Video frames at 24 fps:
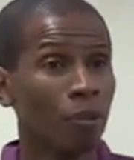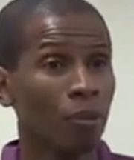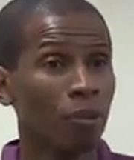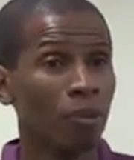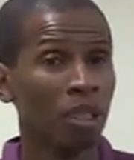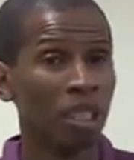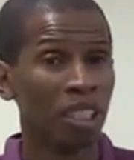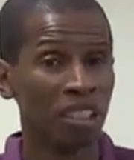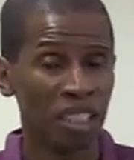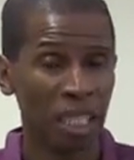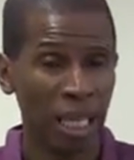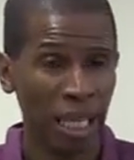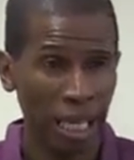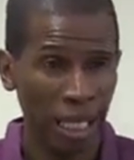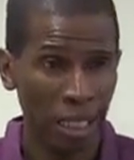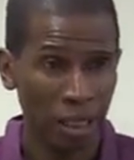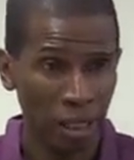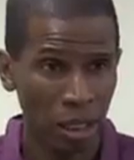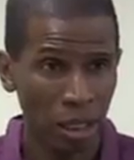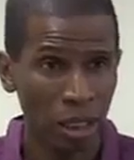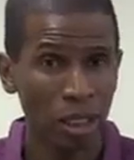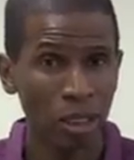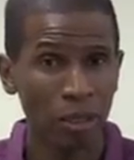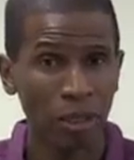because I
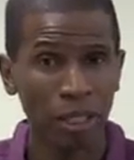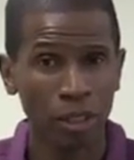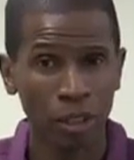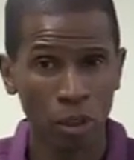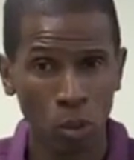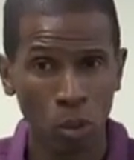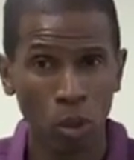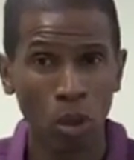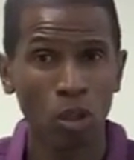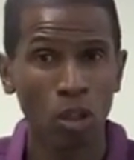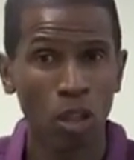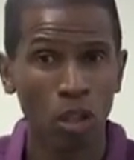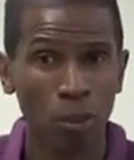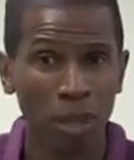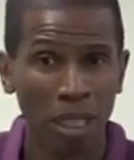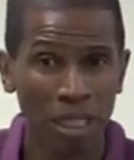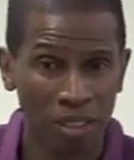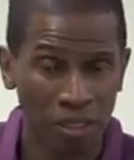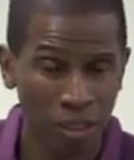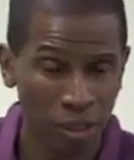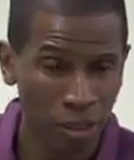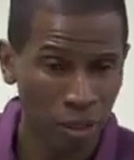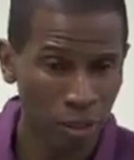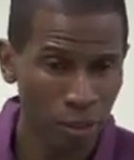had to heal, I had to work on
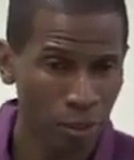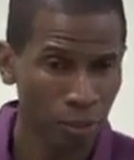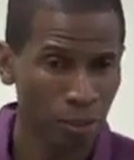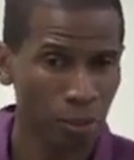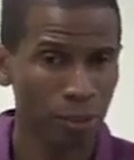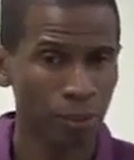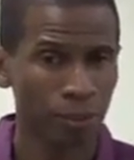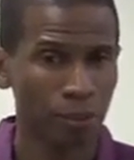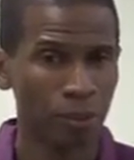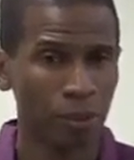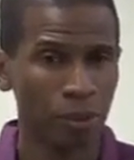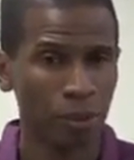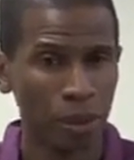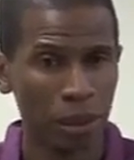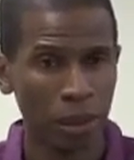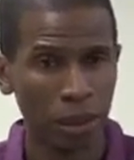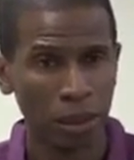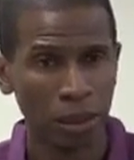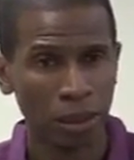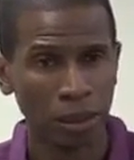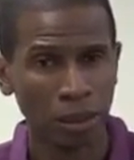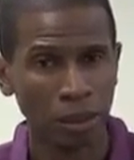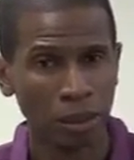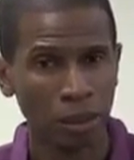myself.
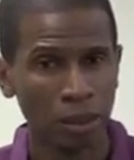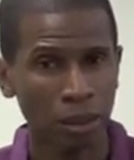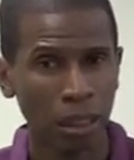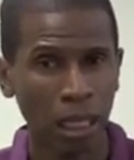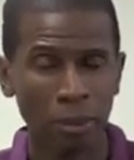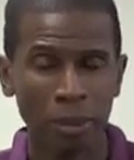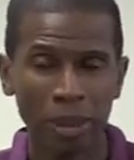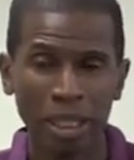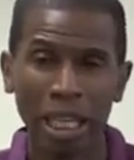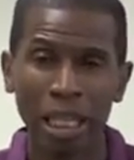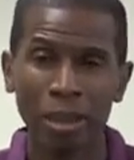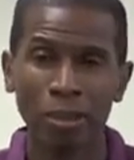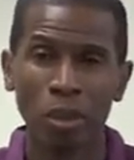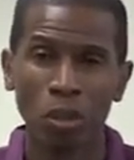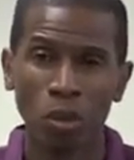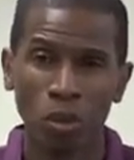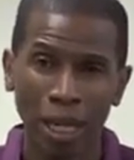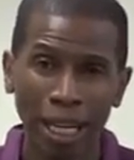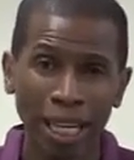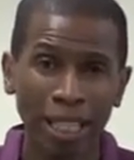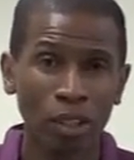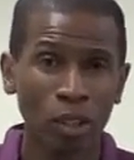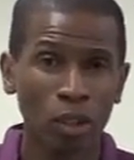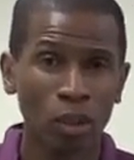I became a
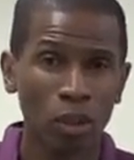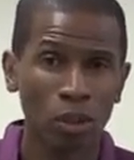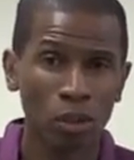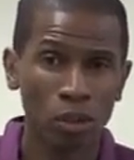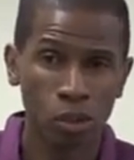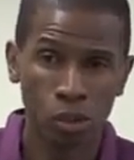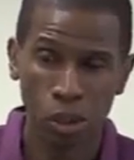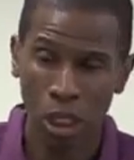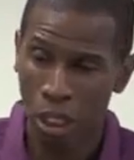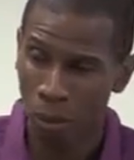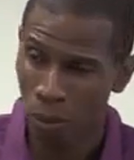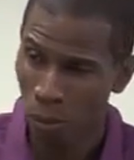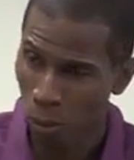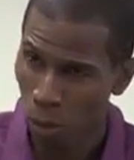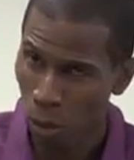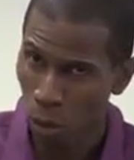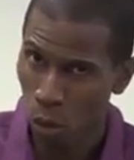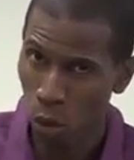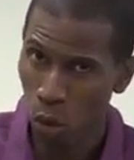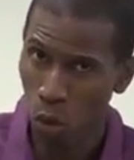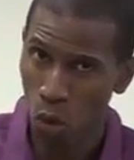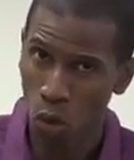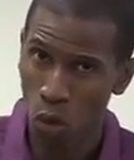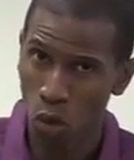radical, so I would
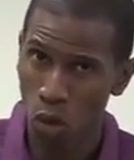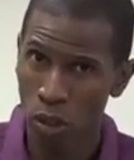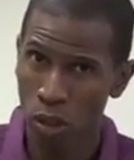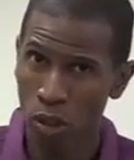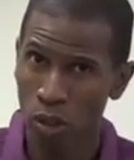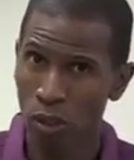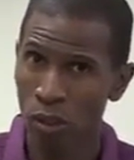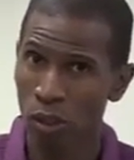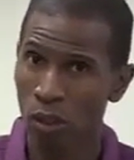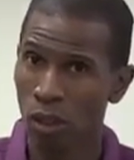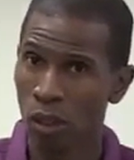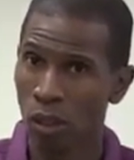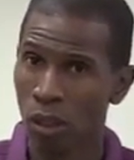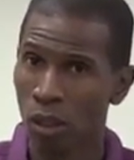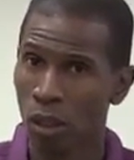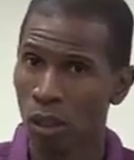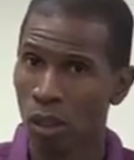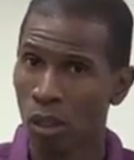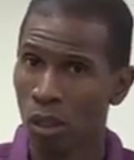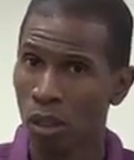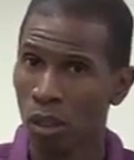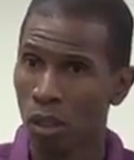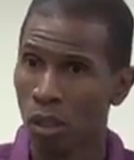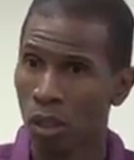record
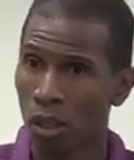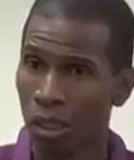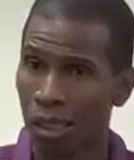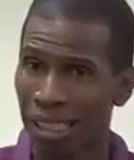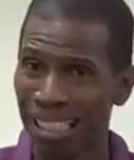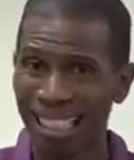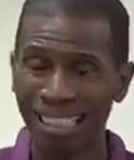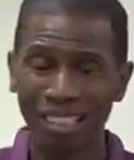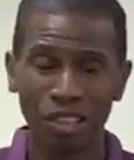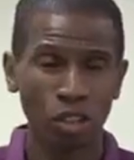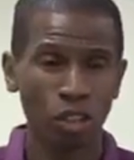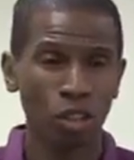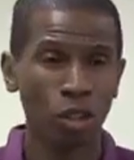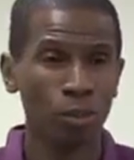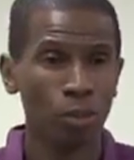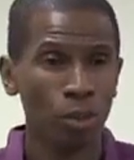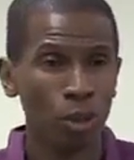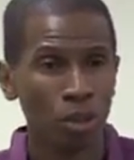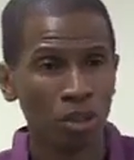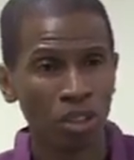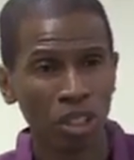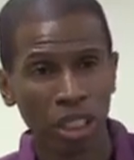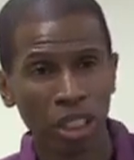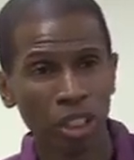classical
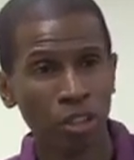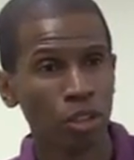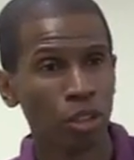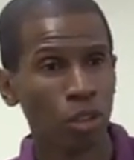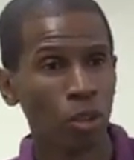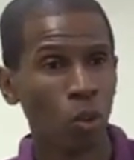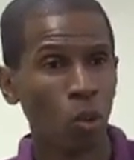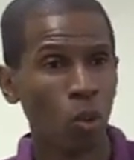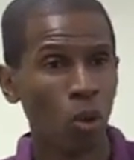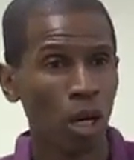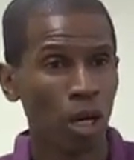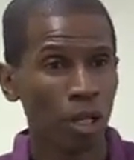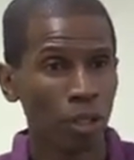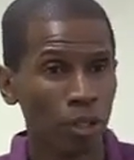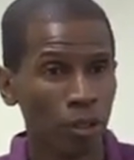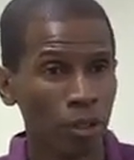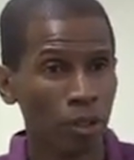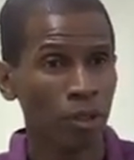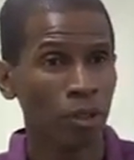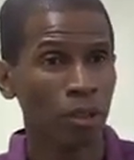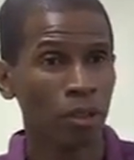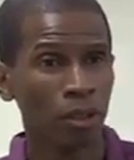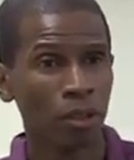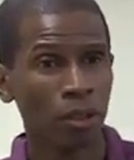music into the water
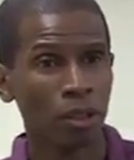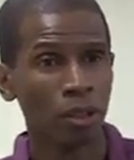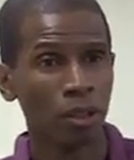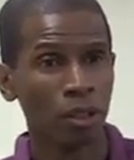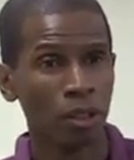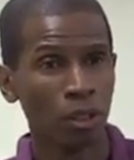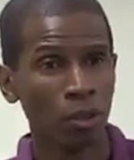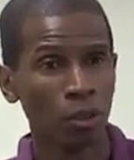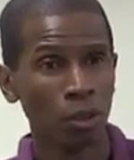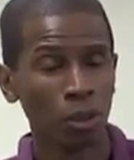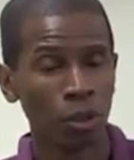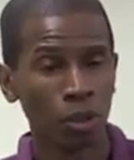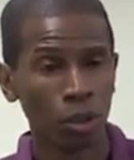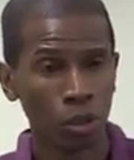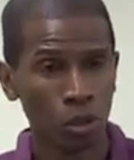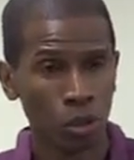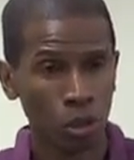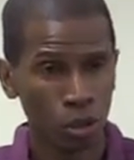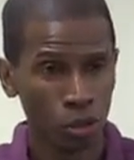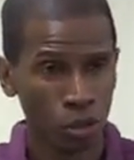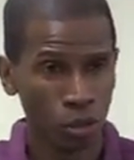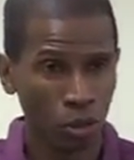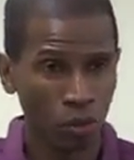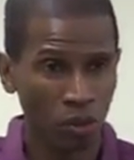with the
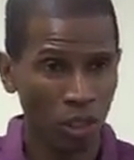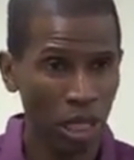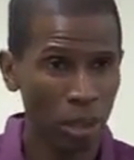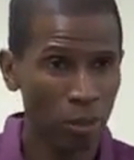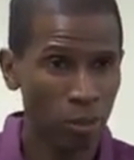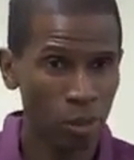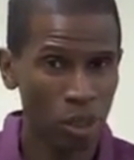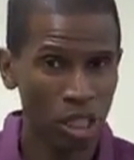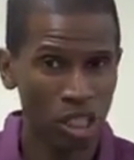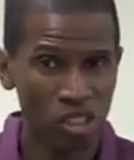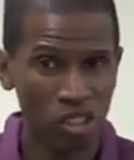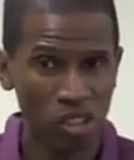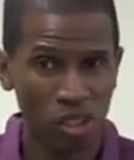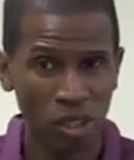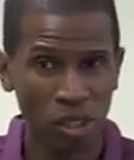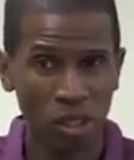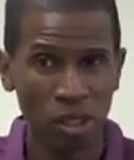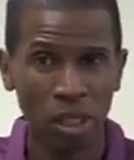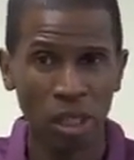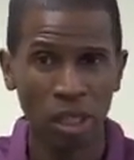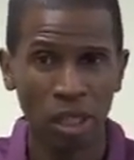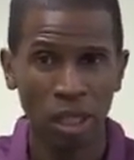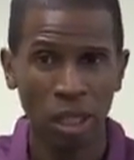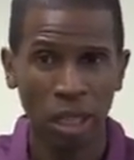crystal
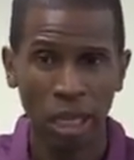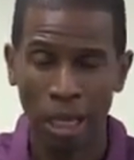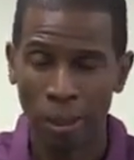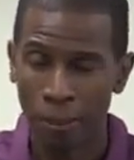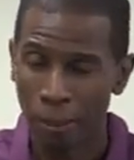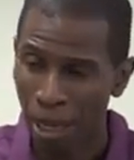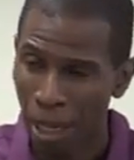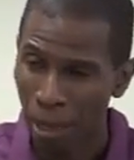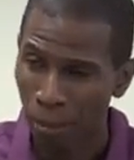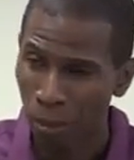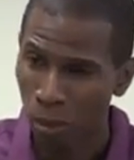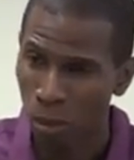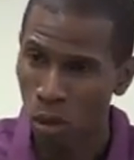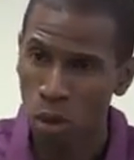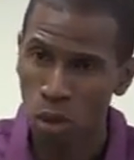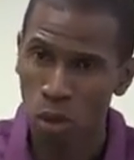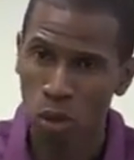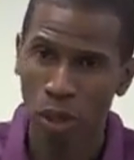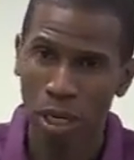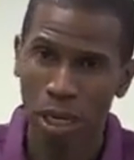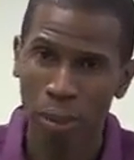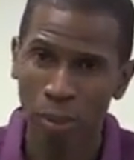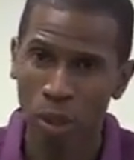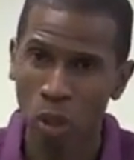vibration and my
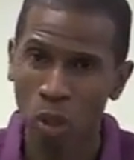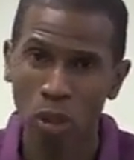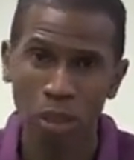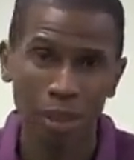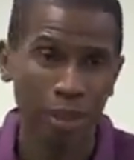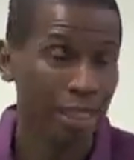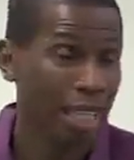programming on